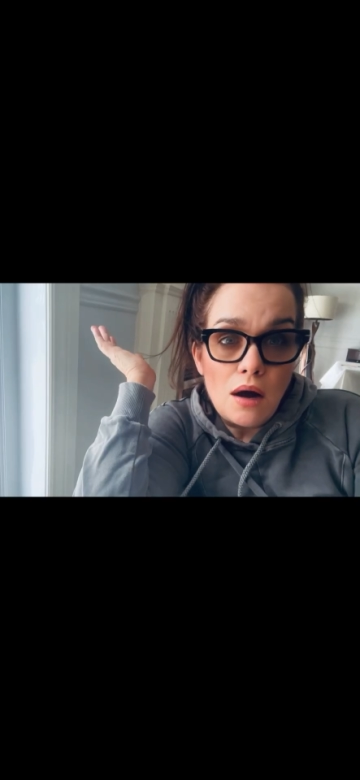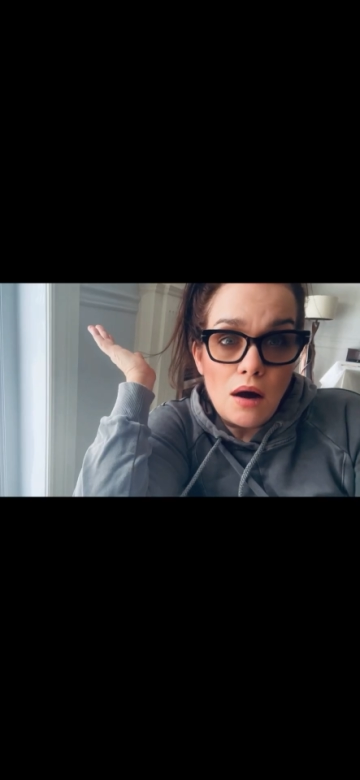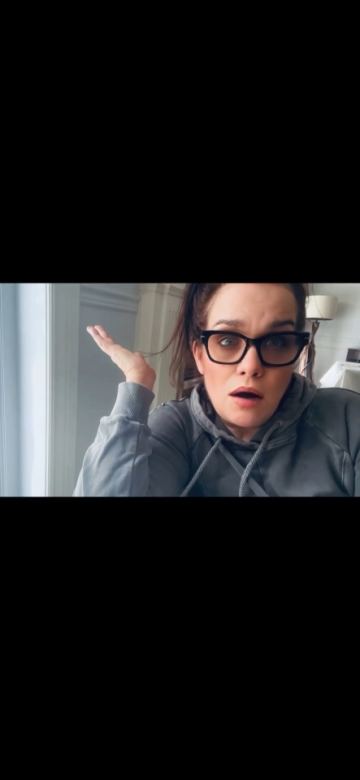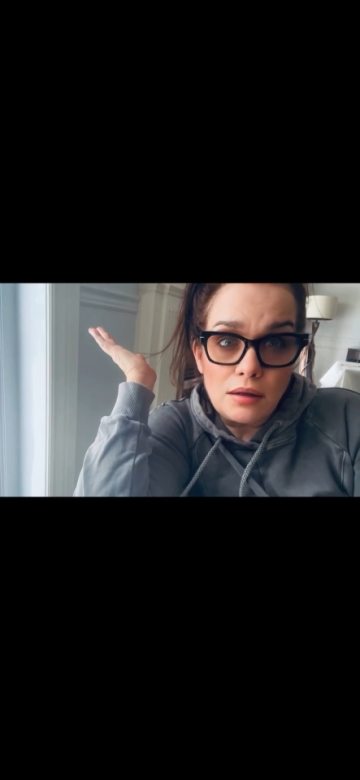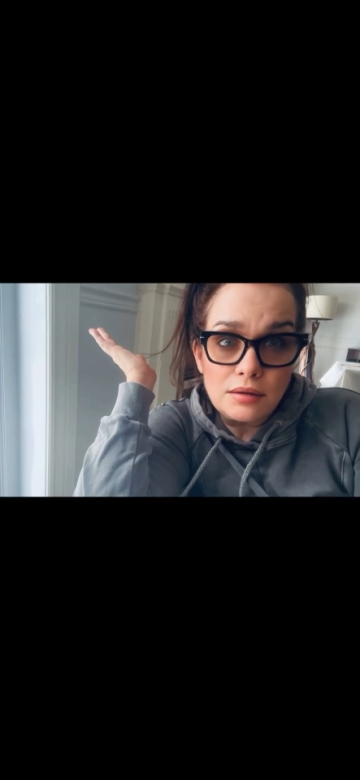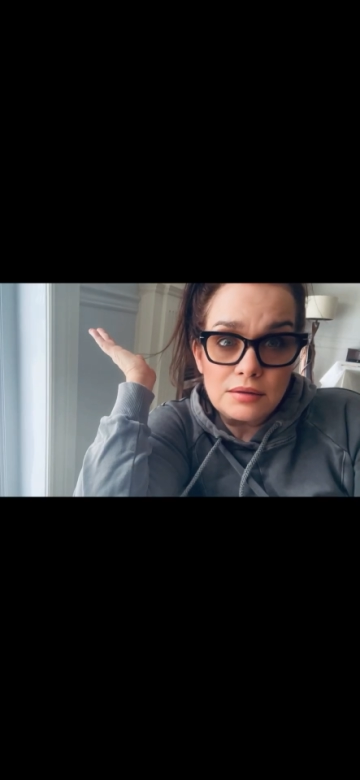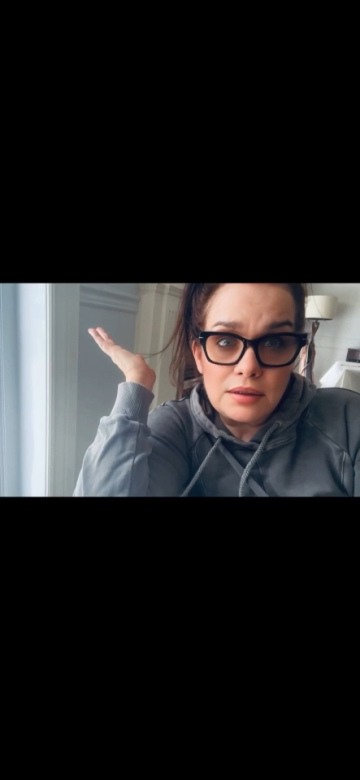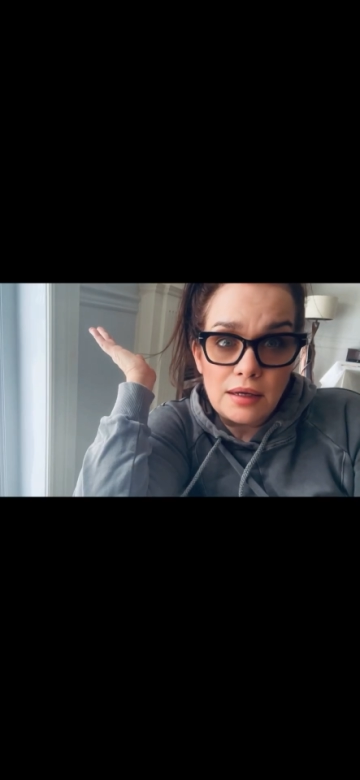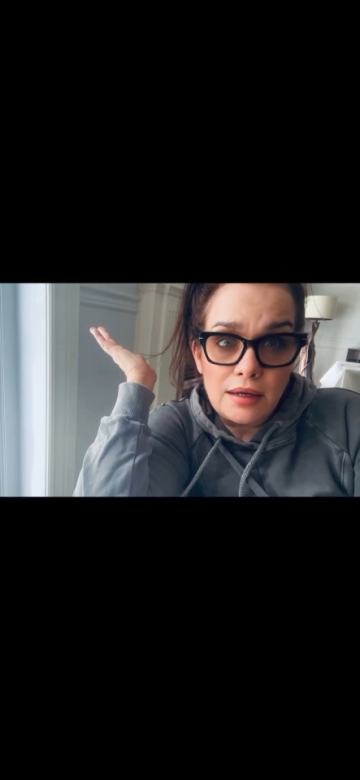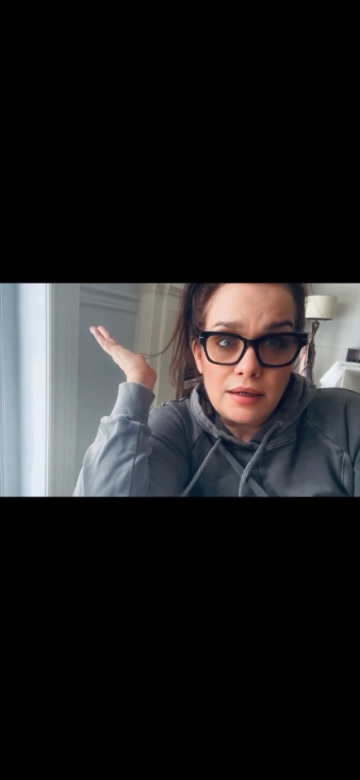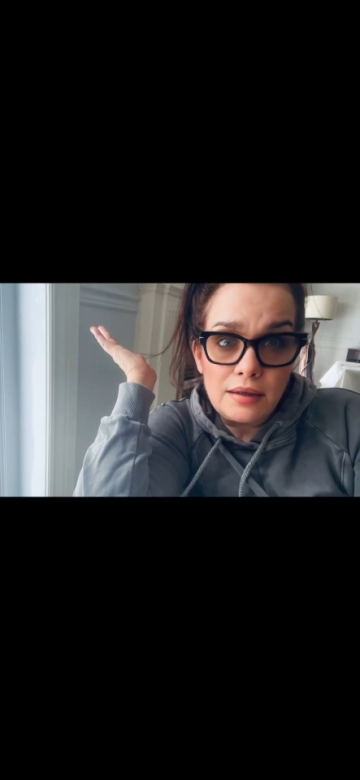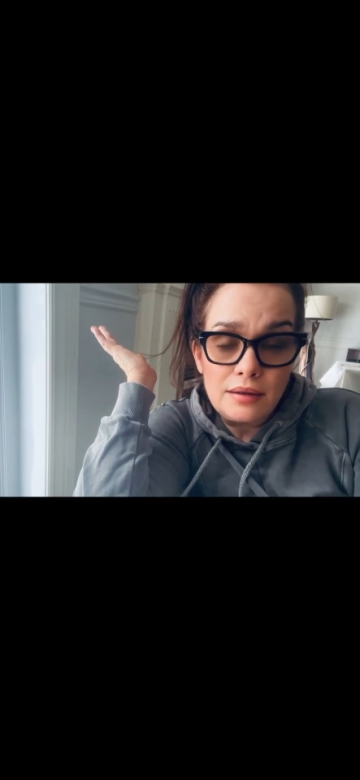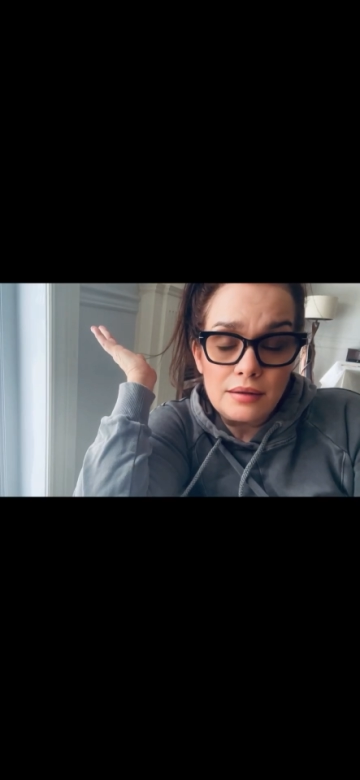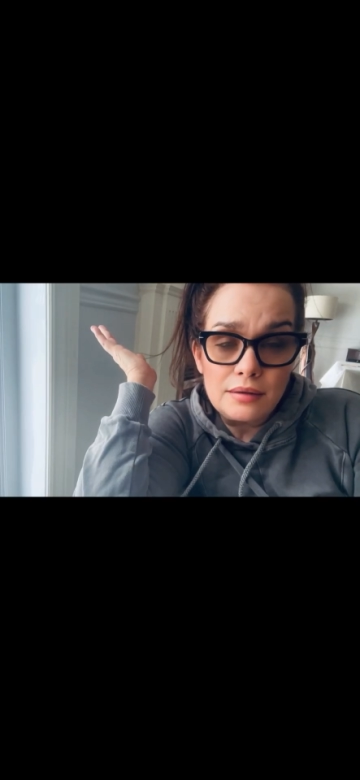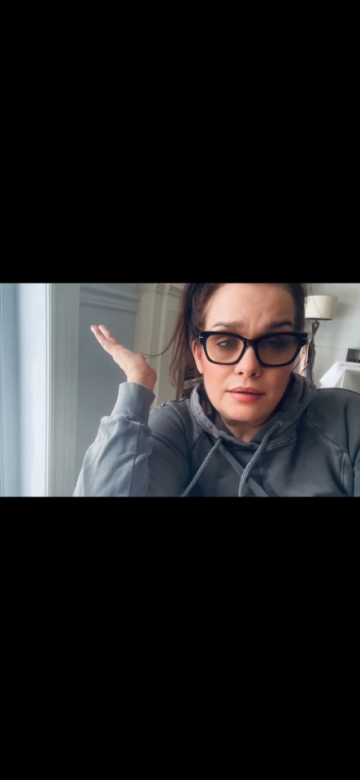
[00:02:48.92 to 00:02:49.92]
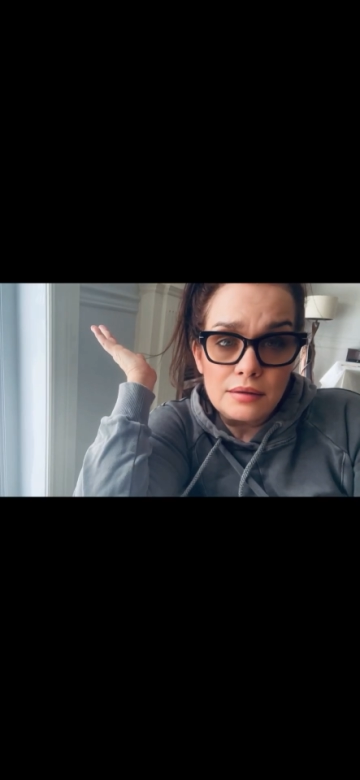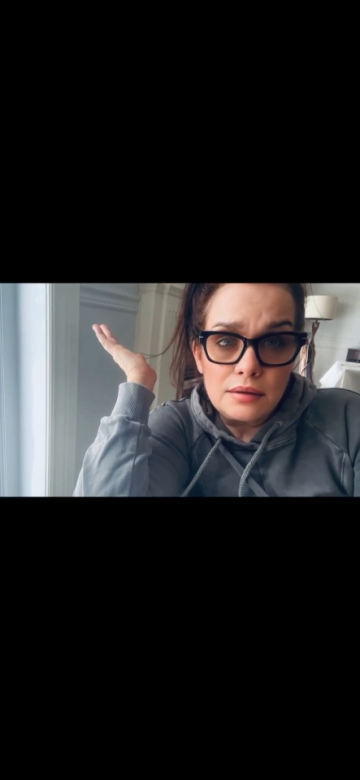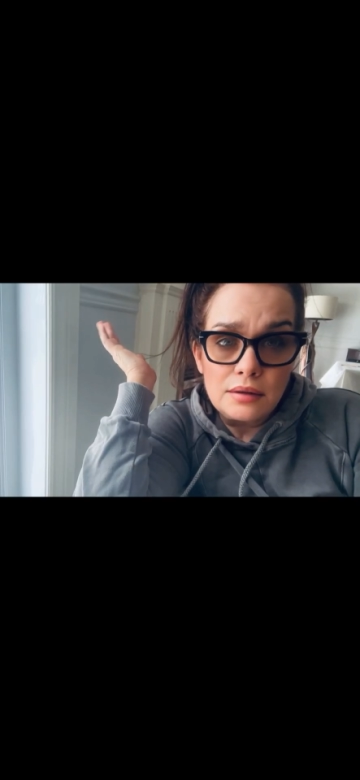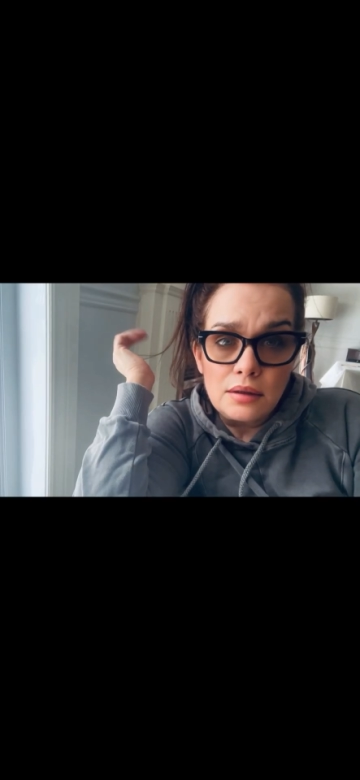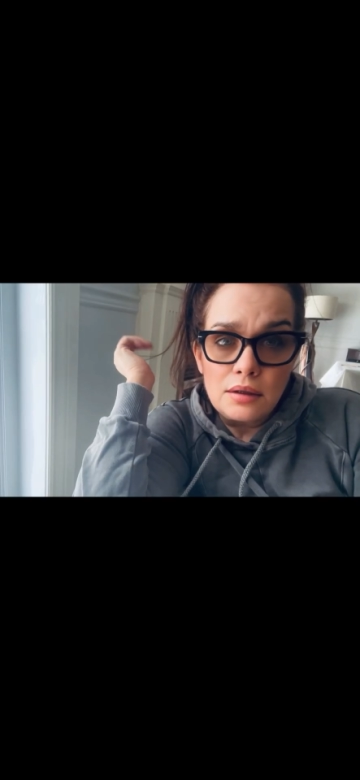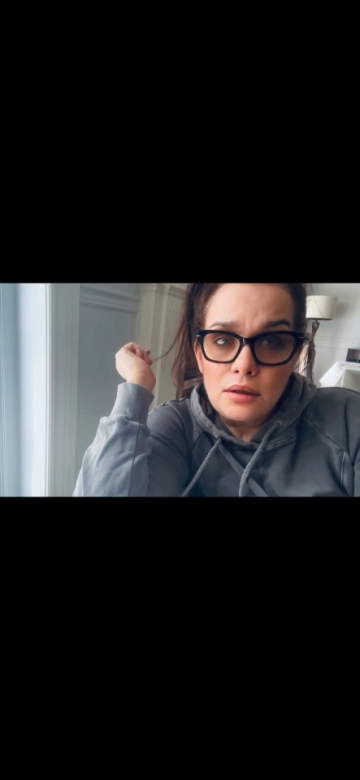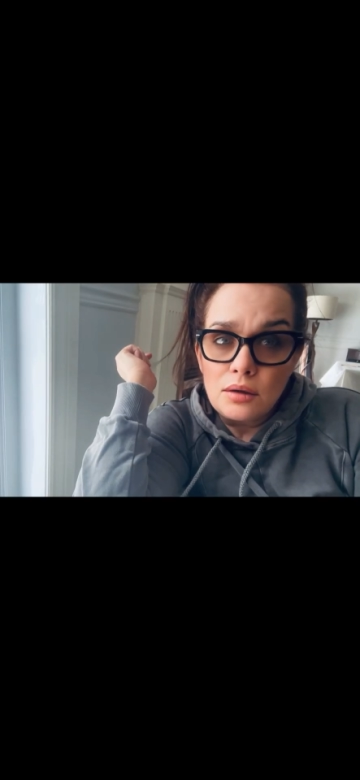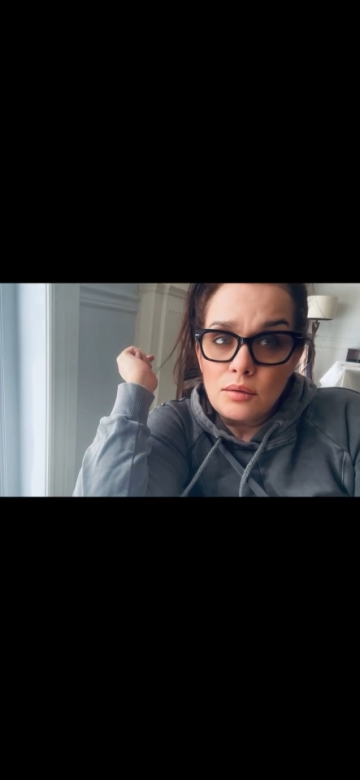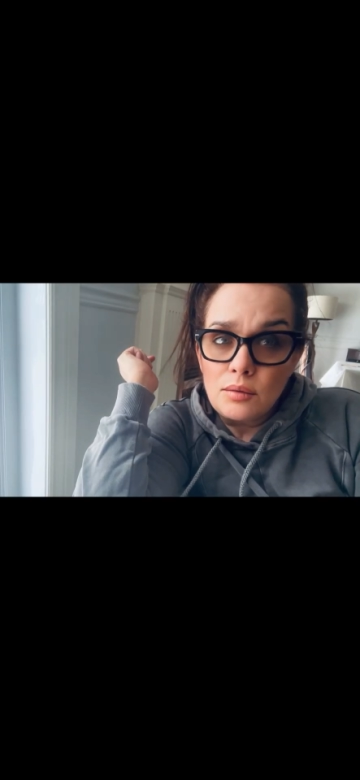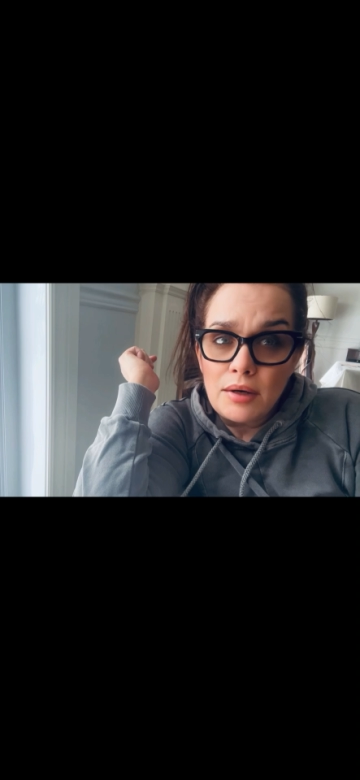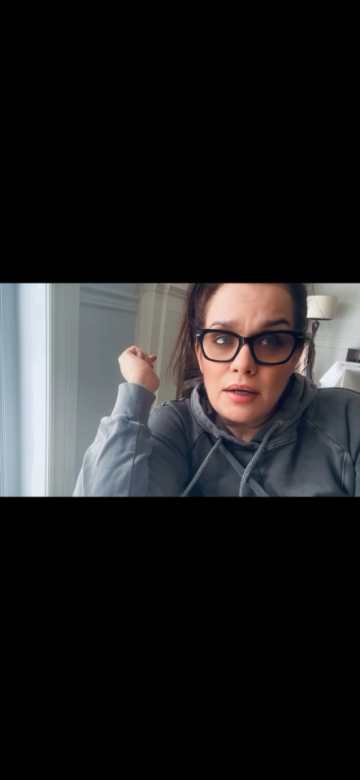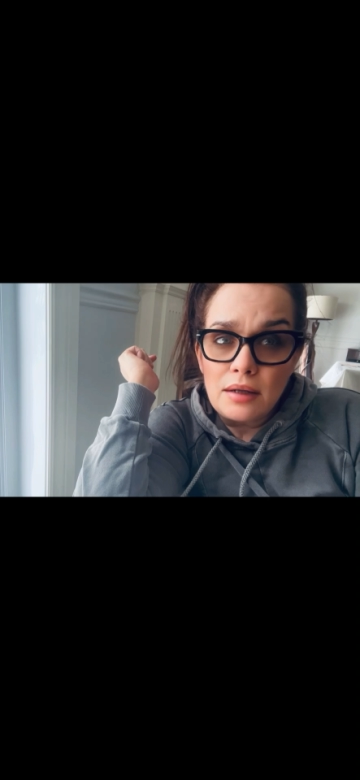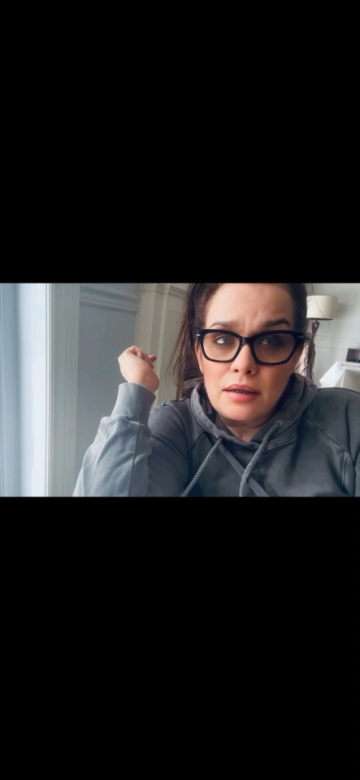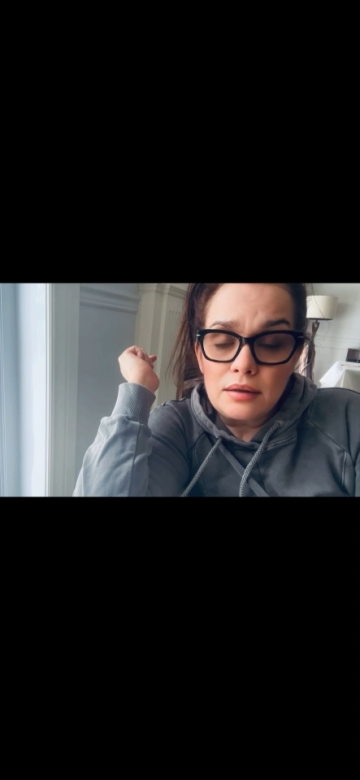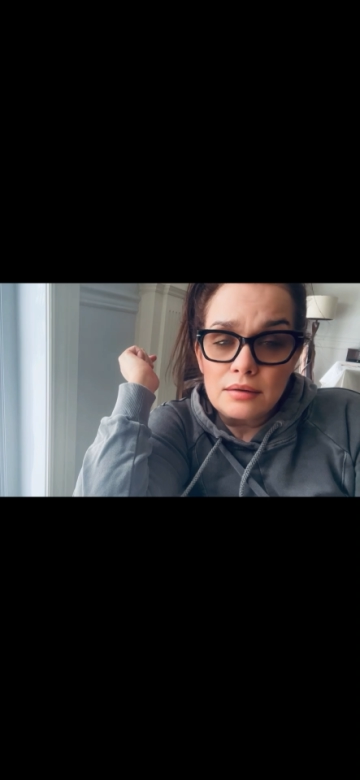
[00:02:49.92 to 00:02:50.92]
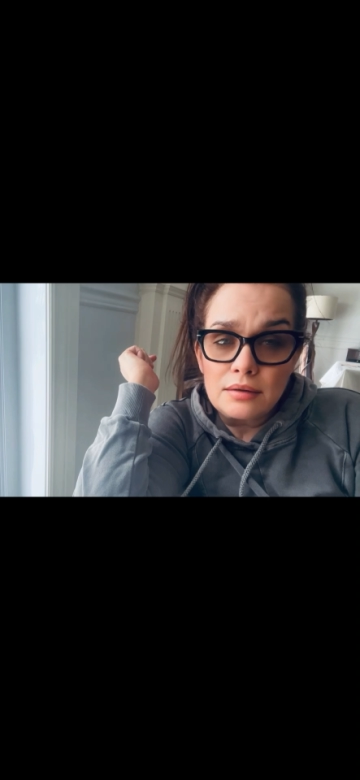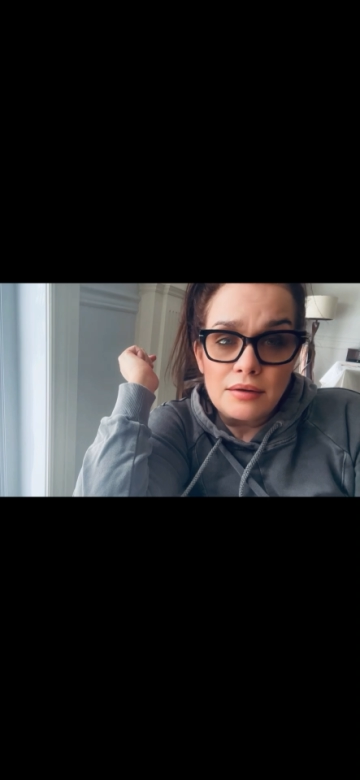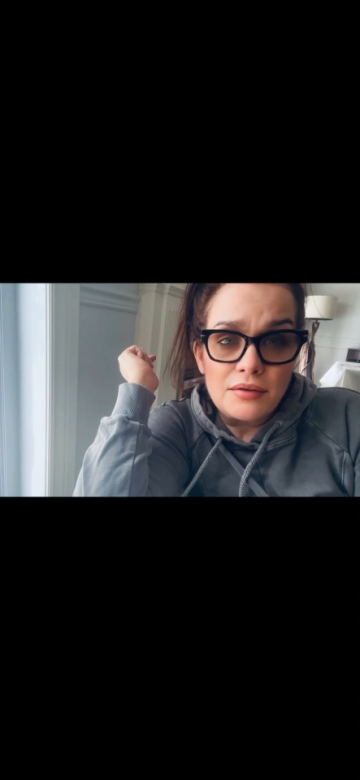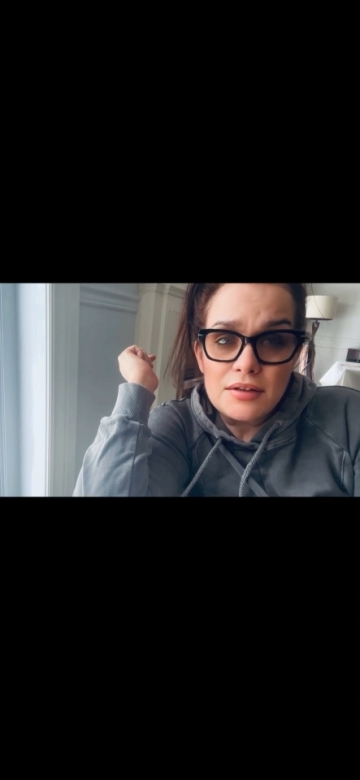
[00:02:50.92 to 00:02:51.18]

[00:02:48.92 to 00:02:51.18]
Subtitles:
All day? Well,